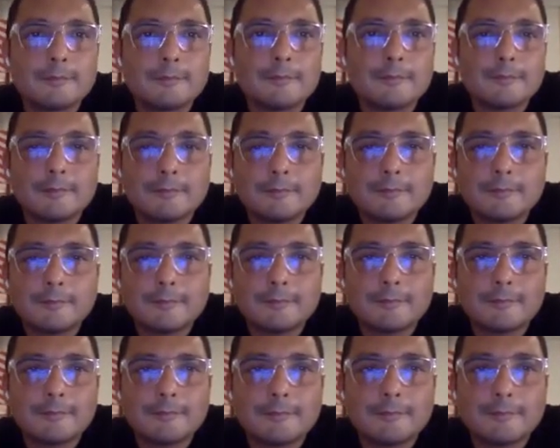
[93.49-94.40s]

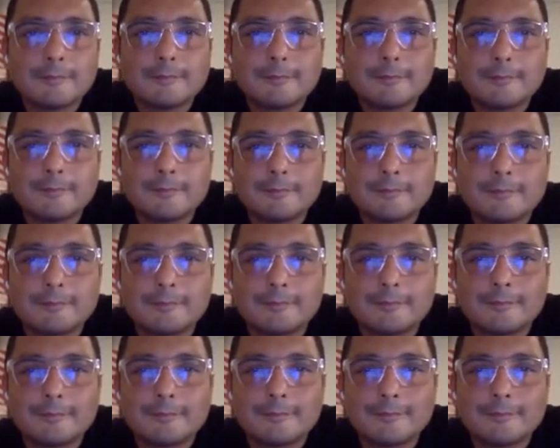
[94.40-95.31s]

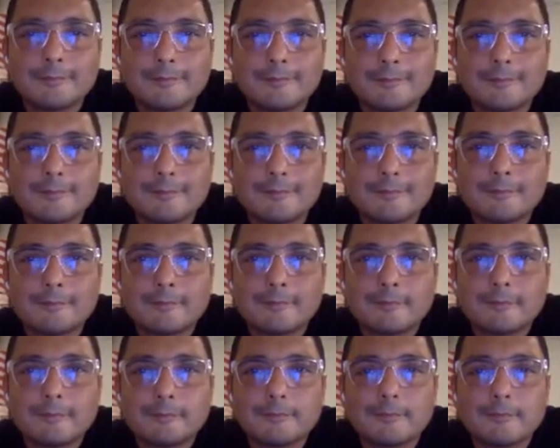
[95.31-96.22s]

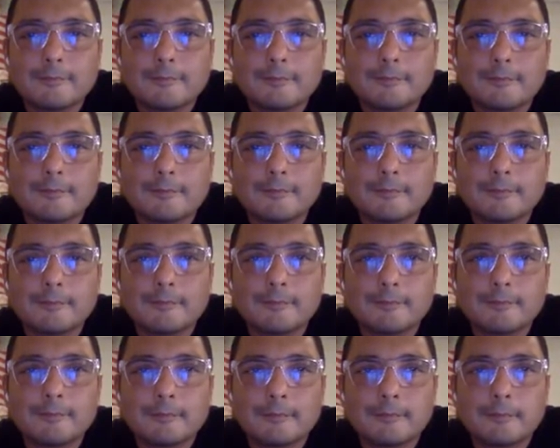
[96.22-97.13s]

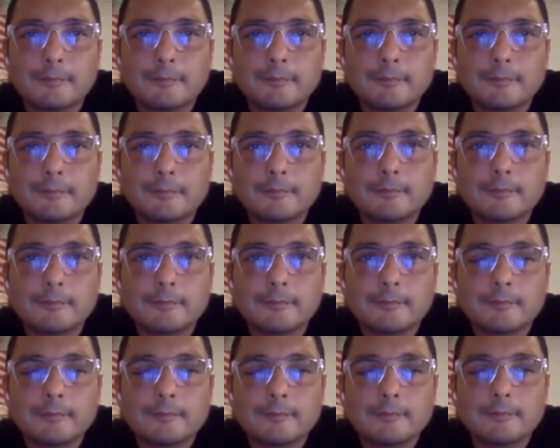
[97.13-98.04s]

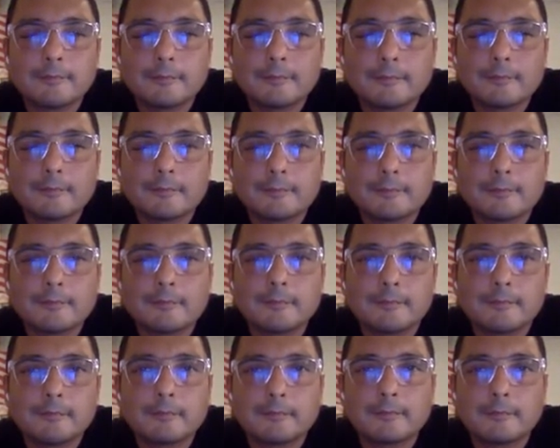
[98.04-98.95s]

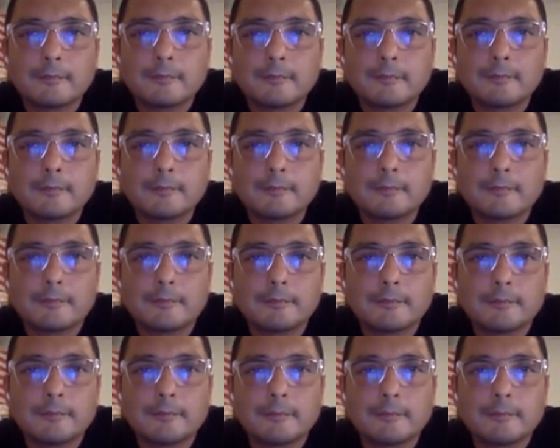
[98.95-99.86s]

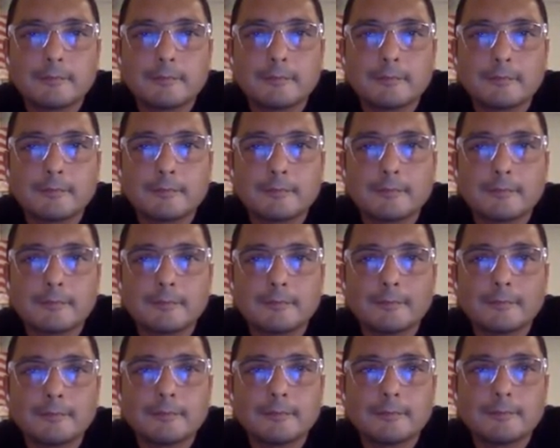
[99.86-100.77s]

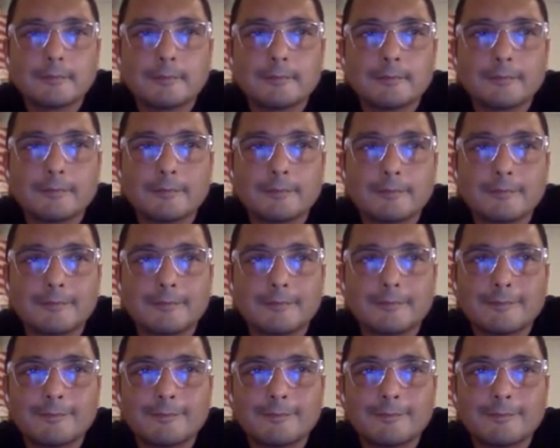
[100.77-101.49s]
[no speech]